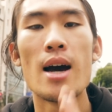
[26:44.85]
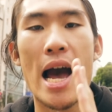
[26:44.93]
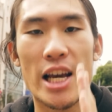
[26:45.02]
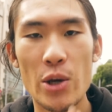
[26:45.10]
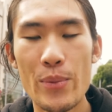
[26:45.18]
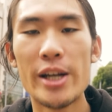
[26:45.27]

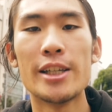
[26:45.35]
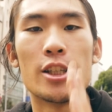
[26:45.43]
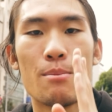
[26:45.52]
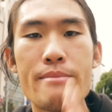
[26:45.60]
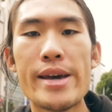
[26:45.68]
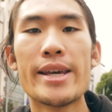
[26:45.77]
I committed
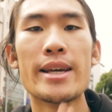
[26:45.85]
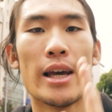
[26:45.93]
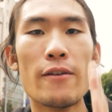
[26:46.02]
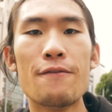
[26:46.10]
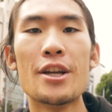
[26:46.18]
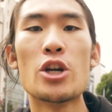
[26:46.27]
to making
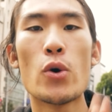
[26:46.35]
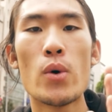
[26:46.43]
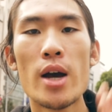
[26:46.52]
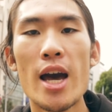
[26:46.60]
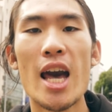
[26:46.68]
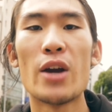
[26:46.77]
a video
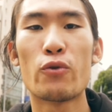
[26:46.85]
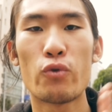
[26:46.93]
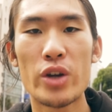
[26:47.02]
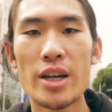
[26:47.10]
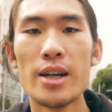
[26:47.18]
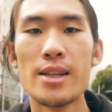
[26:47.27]

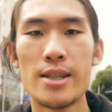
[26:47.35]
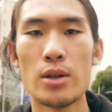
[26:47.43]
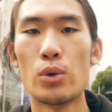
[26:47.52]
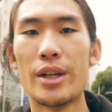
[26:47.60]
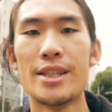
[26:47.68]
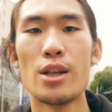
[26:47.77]
every
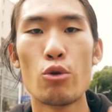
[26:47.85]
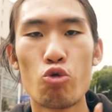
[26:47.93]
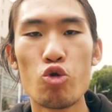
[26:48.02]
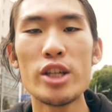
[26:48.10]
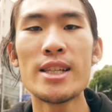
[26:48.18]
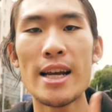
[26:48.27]
single day. See, the
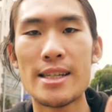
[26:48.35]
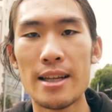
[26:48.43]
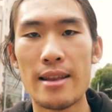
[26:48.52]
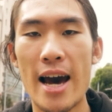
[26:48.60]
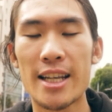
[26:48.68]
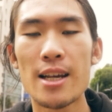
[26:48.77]
reason I
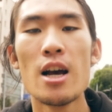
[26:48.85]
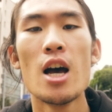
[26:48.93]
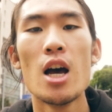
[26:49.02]
did that